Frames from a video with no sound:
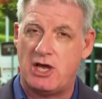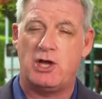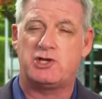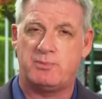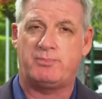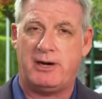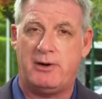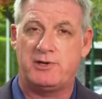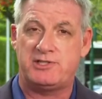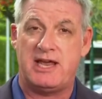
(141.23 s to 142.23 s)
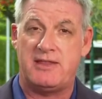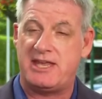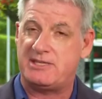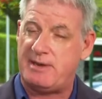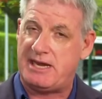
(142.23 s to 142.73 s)
urgent priority and
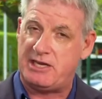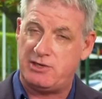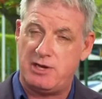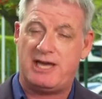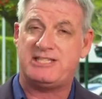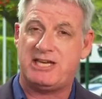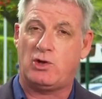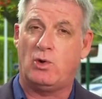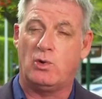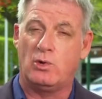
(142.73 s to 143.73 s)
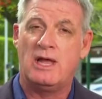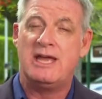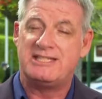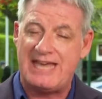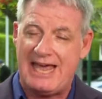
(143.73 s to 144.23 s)
there's been a united call
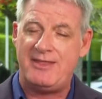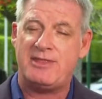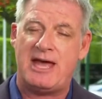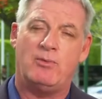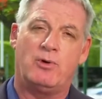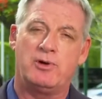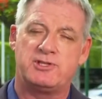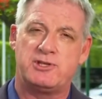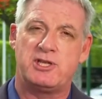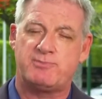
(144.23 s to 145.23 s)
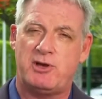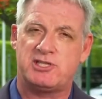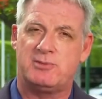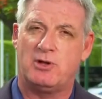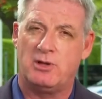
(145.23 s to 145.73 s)
to end that war as soon as
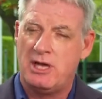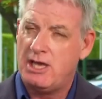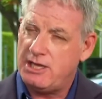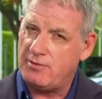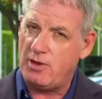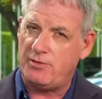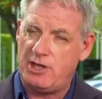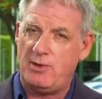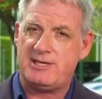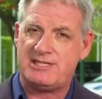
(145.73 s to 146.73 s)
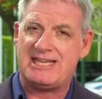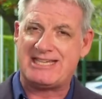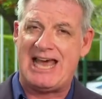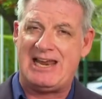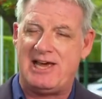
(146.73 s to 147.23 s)
possible. You've got the US and its
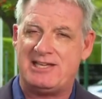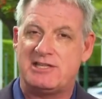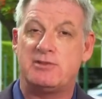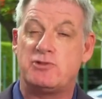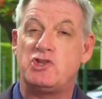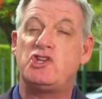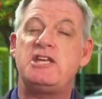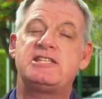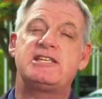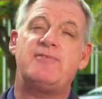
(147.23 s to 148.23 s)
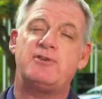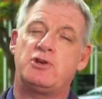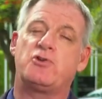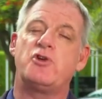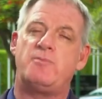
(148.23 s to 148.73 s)
allies, the
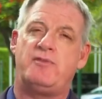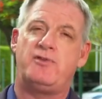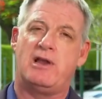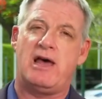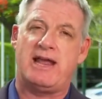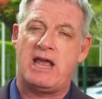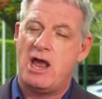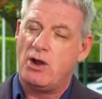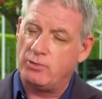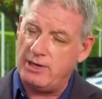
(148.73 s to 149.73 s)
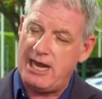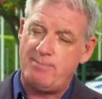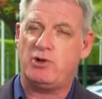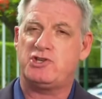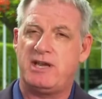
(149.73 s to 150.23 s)
G7 group, if you like, really
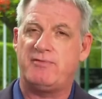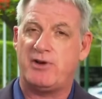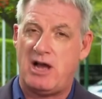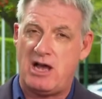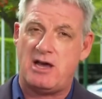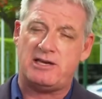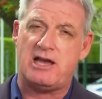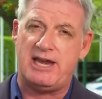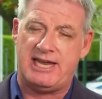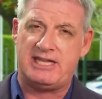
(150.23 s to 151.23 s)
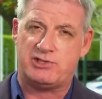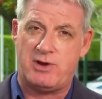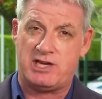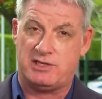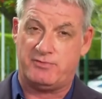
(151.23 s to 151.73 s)
pushing for a hard line against
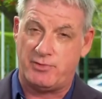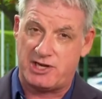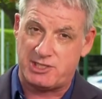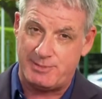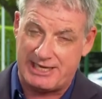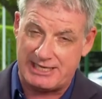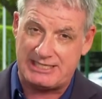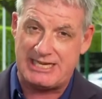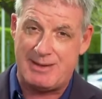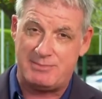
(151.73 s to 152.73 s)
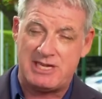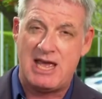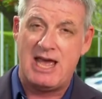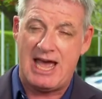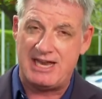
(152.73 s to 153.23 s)
Russia, for Russia to be condemned
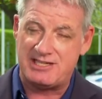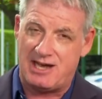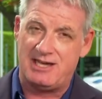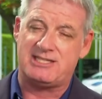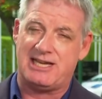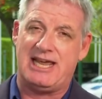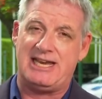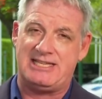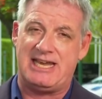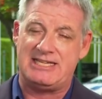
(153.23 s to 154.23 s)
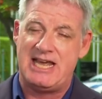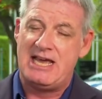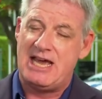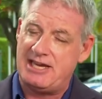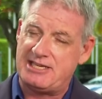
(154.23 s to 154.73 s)
and isolated.
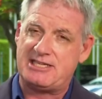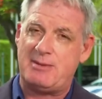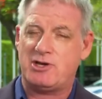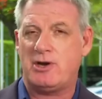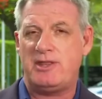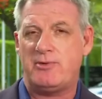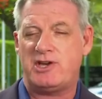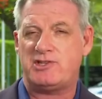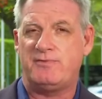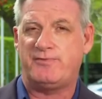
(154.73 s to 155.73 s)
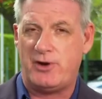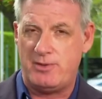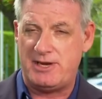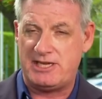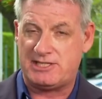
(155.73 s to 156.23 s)
And to some degree, the Russian
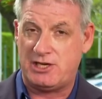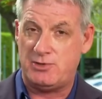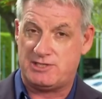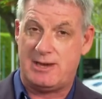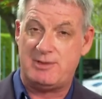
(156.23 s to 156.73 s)
foreign minister, who's come